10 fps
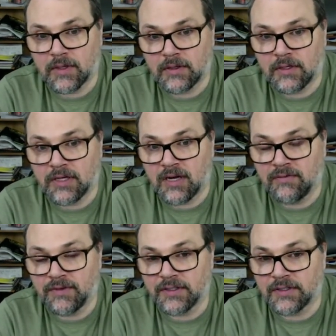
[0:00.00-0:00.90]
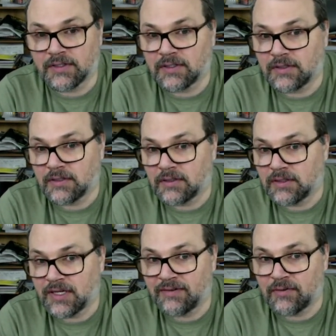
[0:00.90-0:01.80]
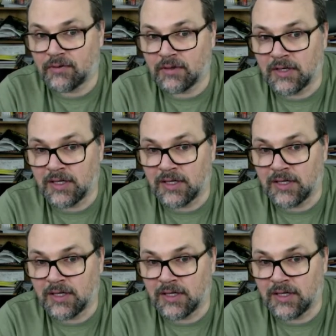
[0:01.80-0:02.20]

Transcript: the confidence level